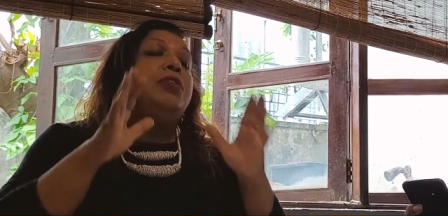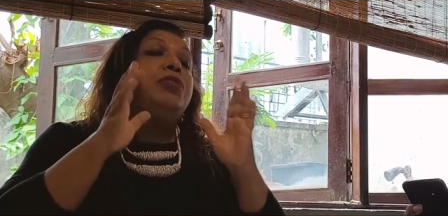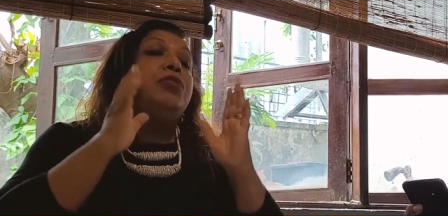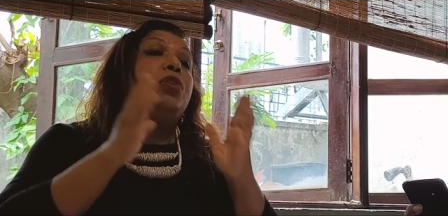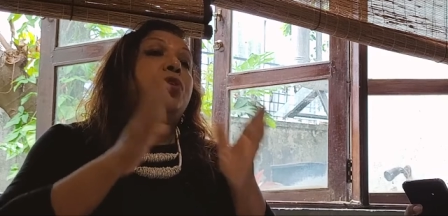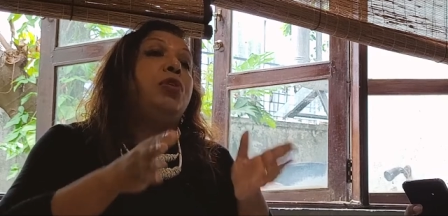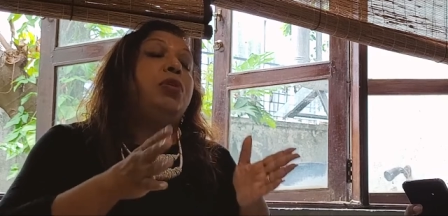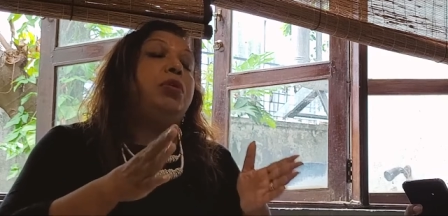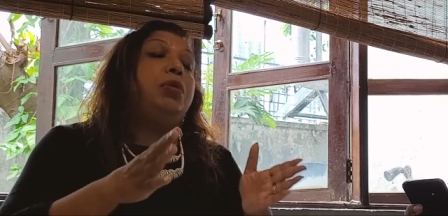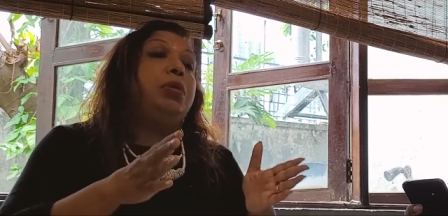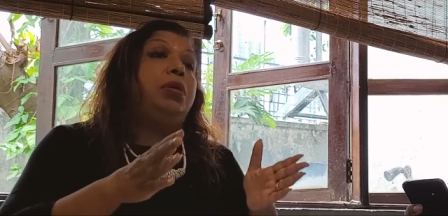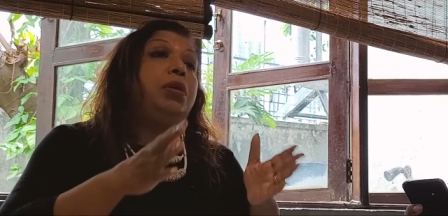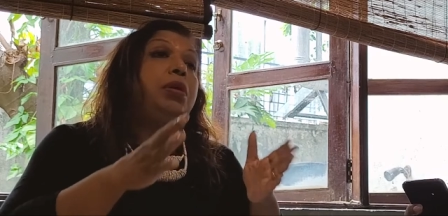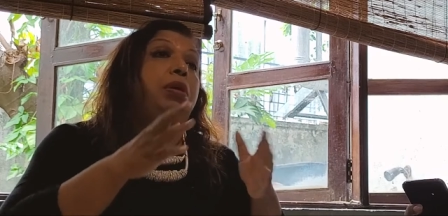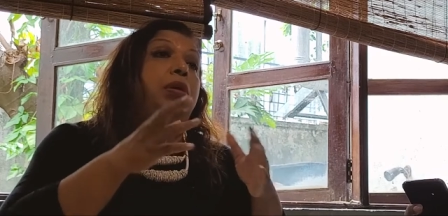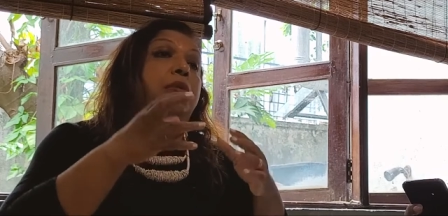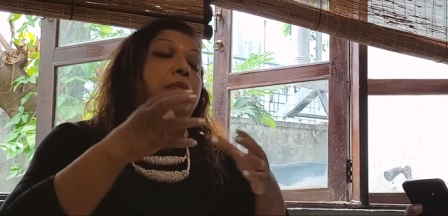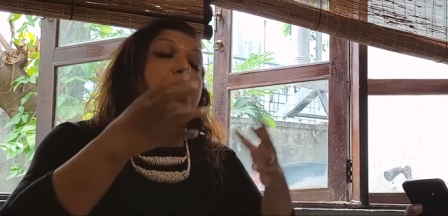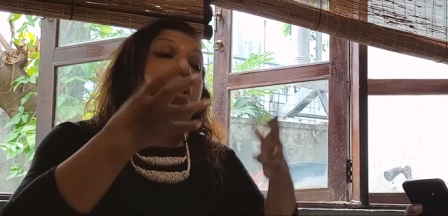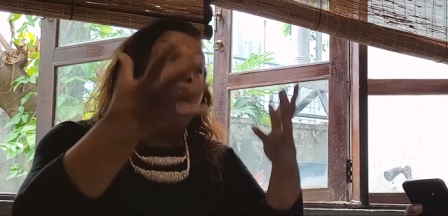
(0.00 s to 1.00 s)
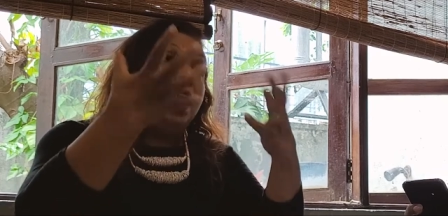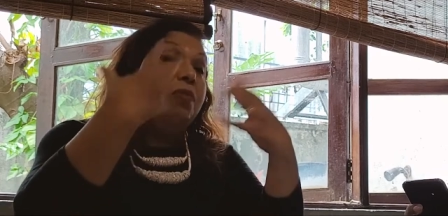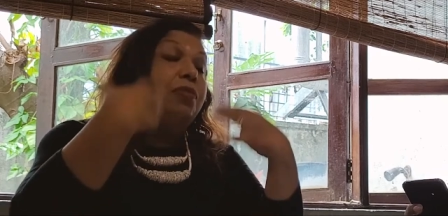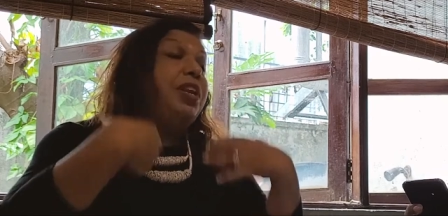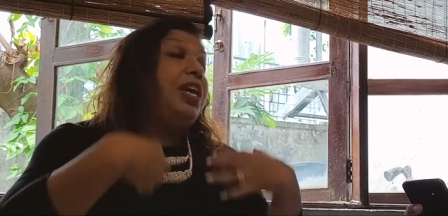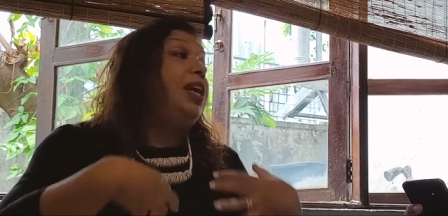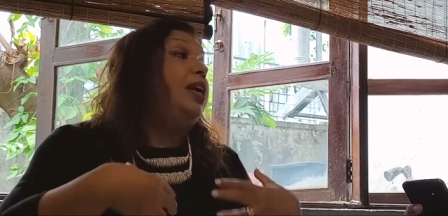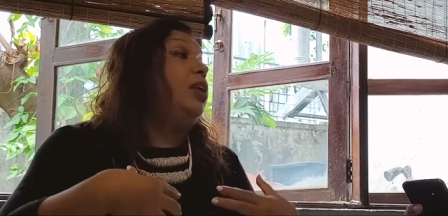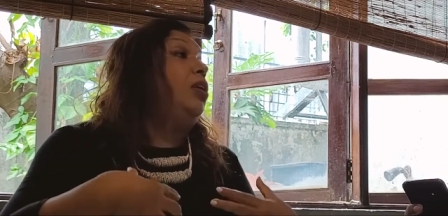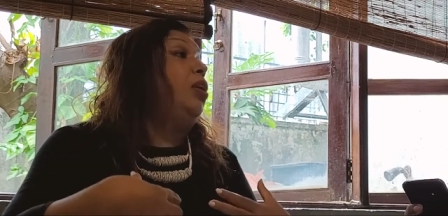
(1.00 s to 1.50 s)
So uh, we have
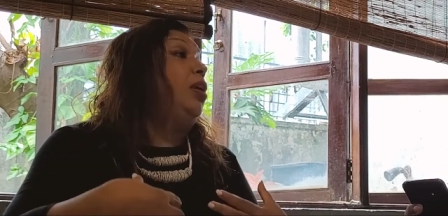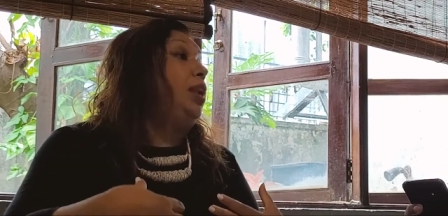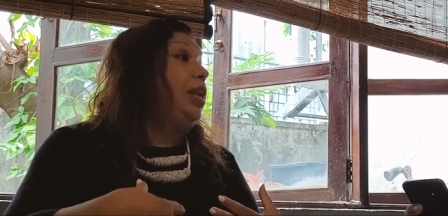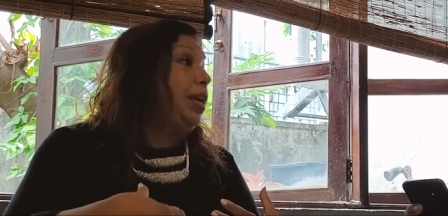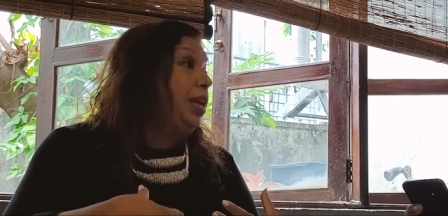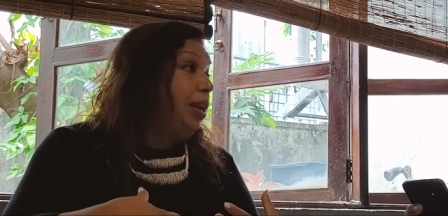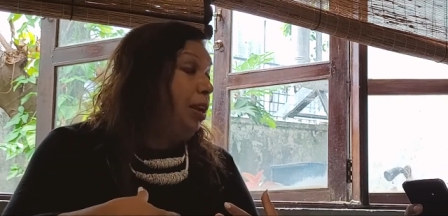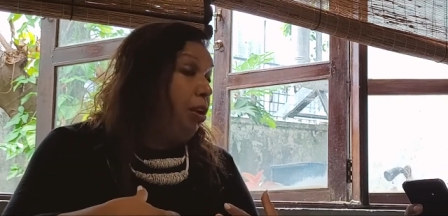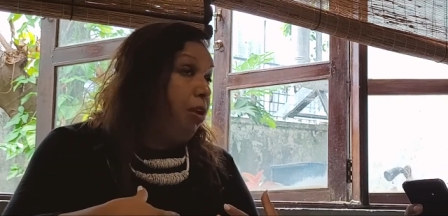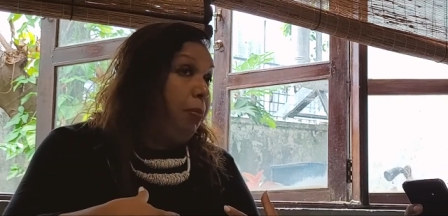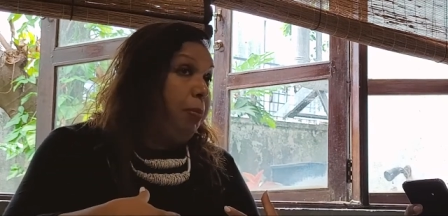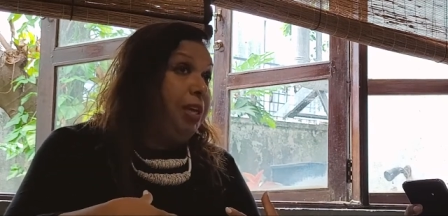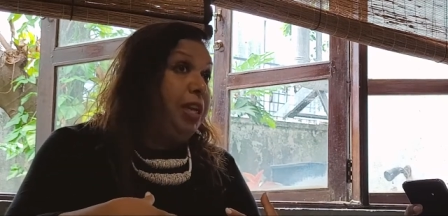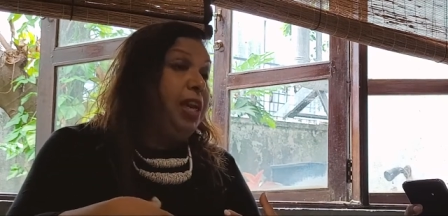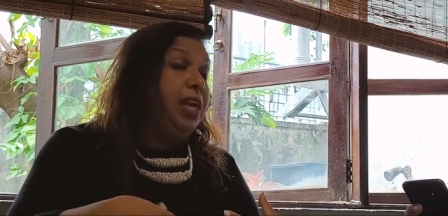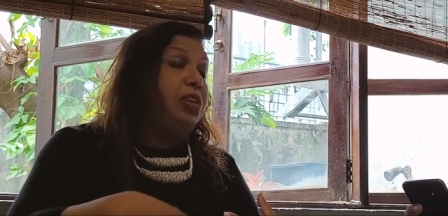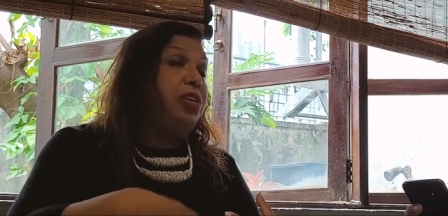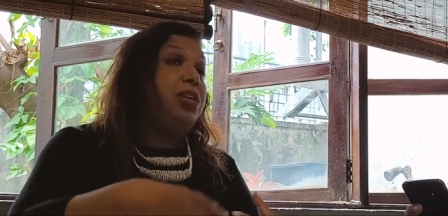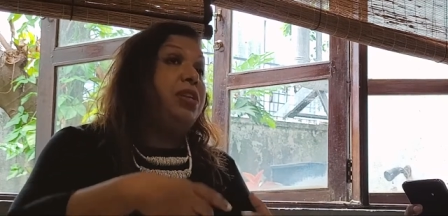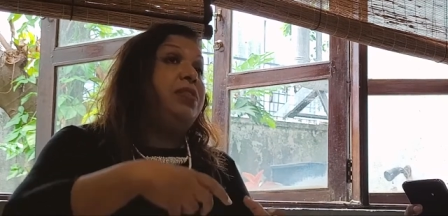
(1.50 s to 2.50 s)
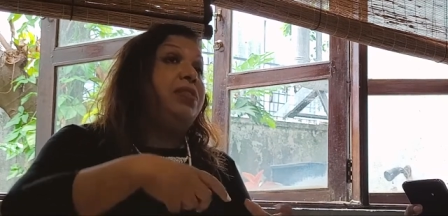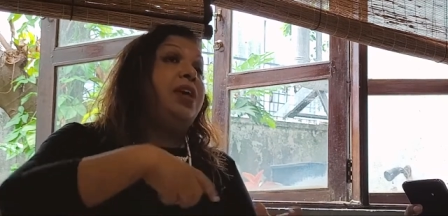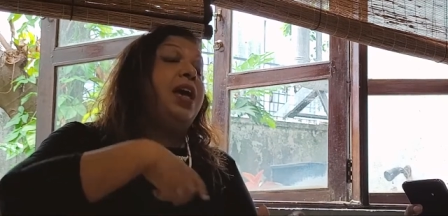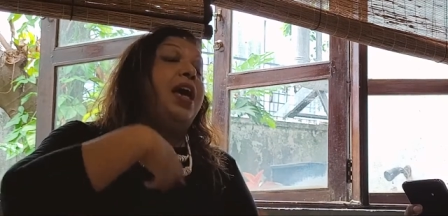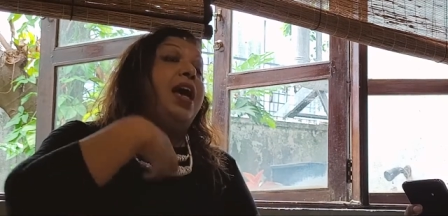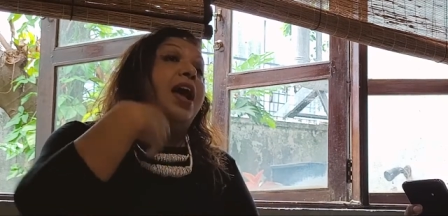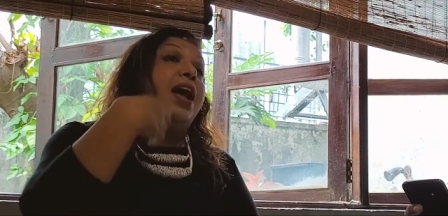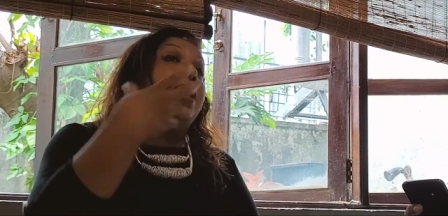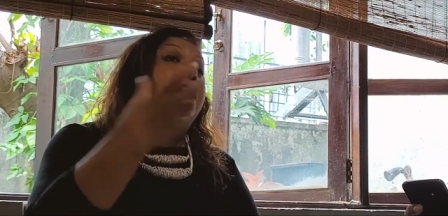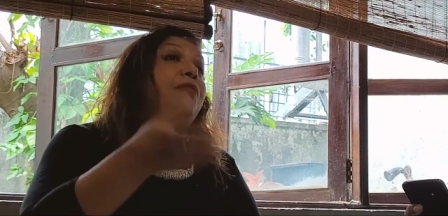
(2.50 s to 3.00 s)
taken on legal obligations,
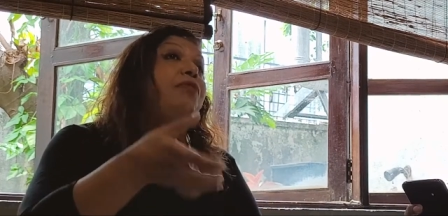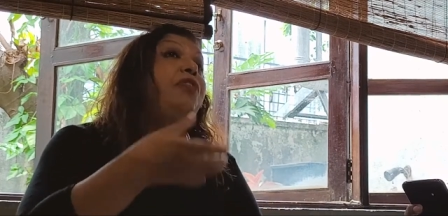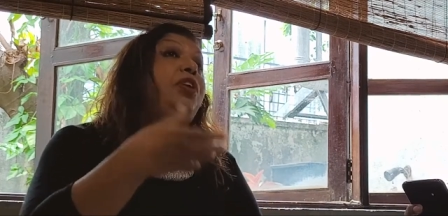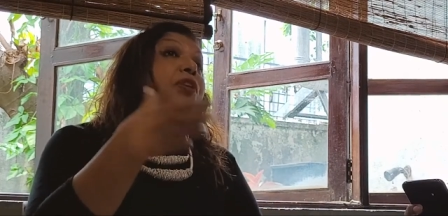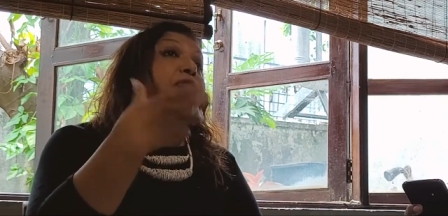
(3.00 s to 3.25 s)
and every